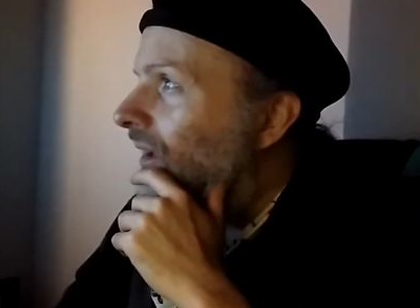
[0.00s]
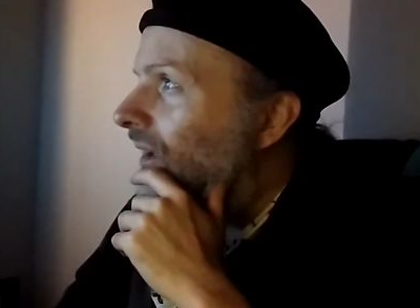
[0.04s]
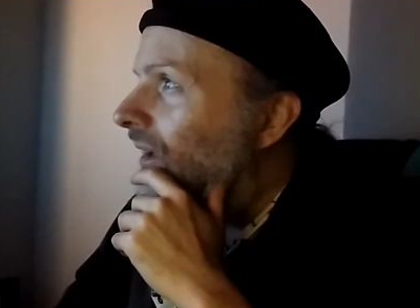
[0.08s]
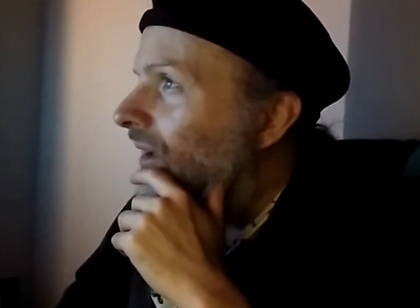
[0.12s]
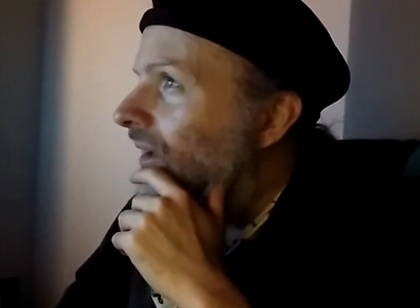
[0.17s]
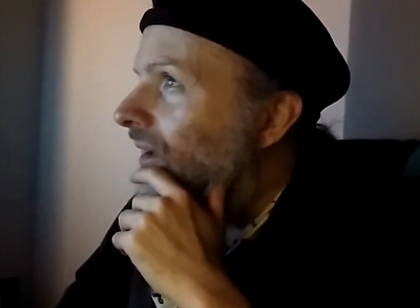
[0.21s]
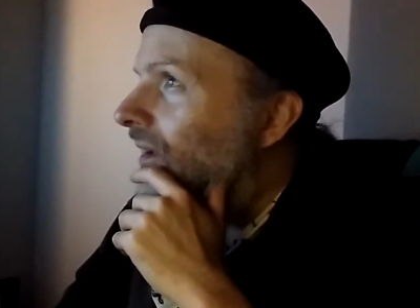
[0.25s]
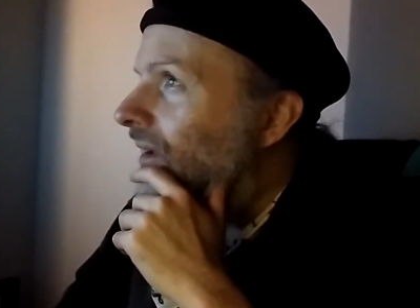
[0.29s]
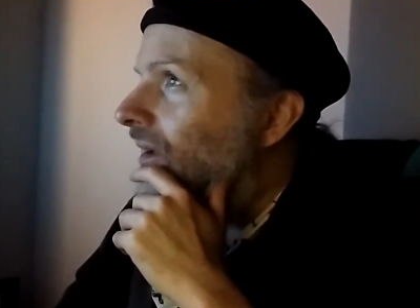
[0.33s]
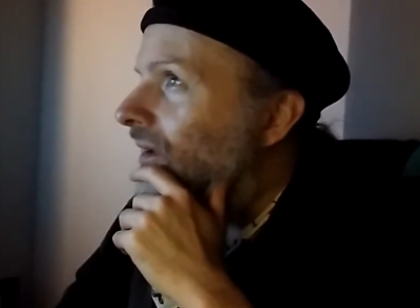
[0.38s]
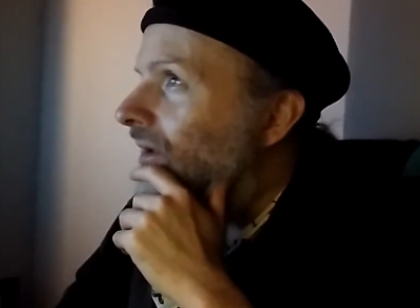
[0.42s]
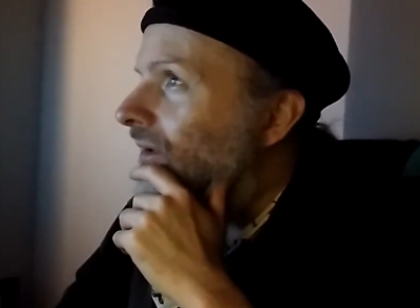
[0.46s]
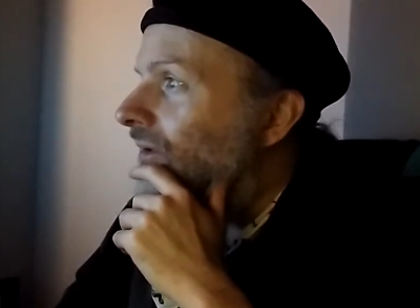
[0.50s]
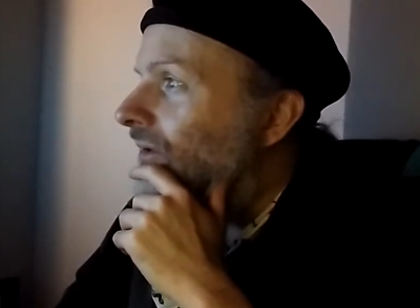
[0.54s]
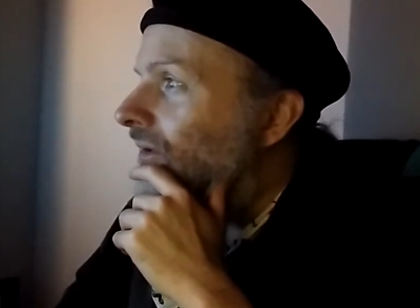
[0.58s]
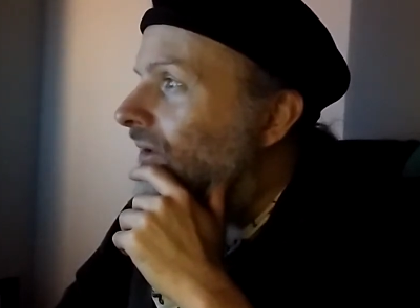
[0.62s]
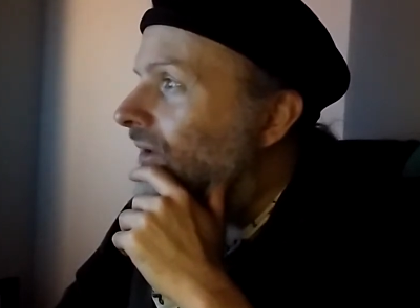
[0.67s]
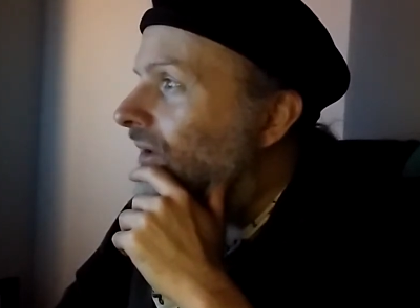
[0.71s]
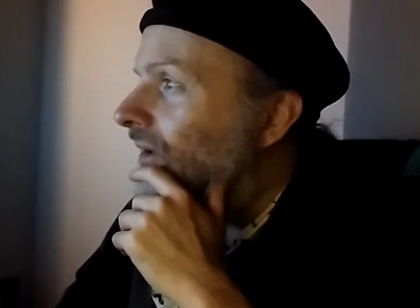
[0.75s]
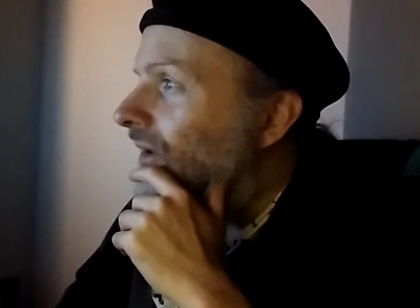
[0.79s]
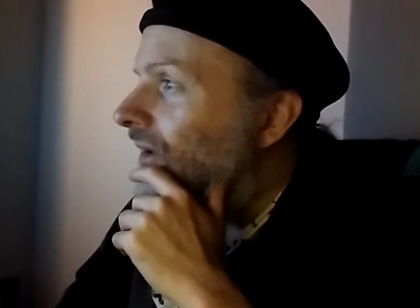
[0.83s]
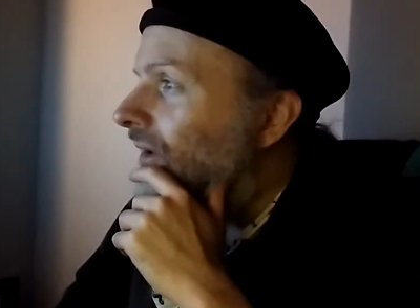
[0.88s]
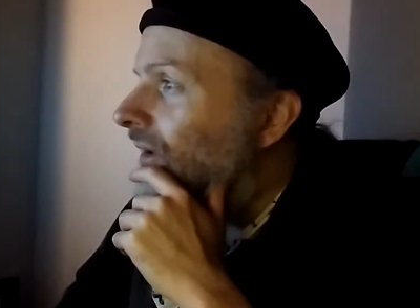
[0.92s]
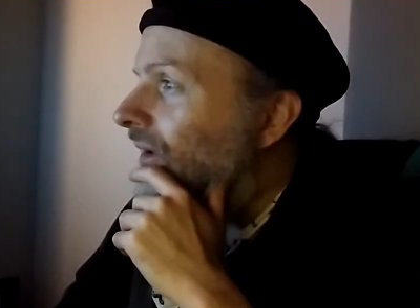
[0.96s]
And
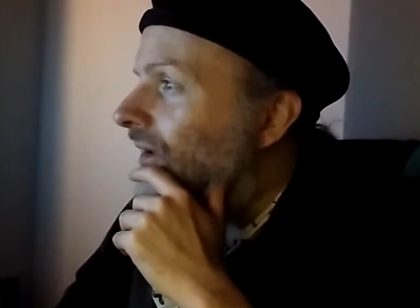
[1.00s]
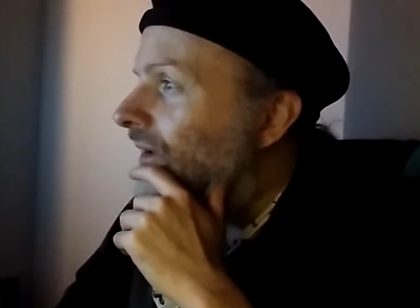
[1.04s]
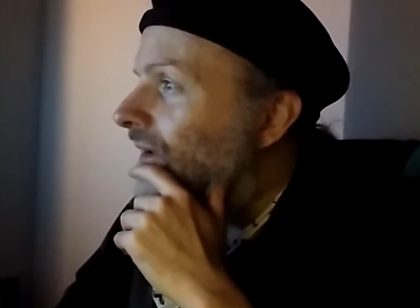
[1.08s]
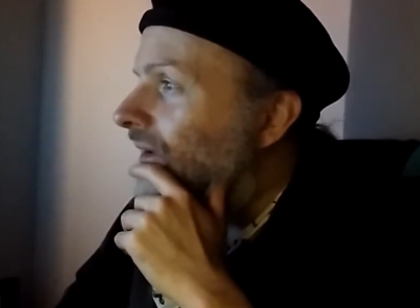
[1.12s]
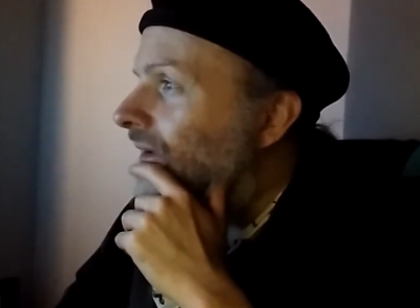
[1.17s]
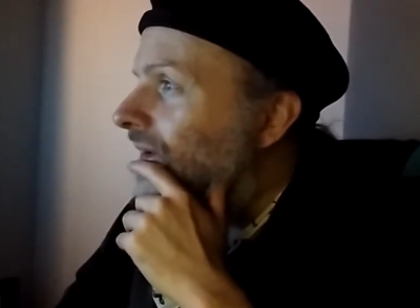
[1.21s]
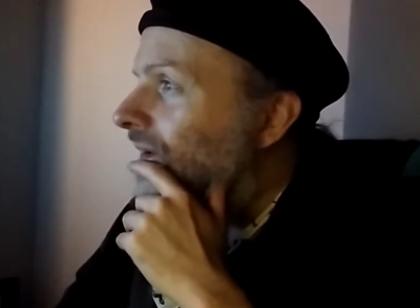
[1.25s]
uh,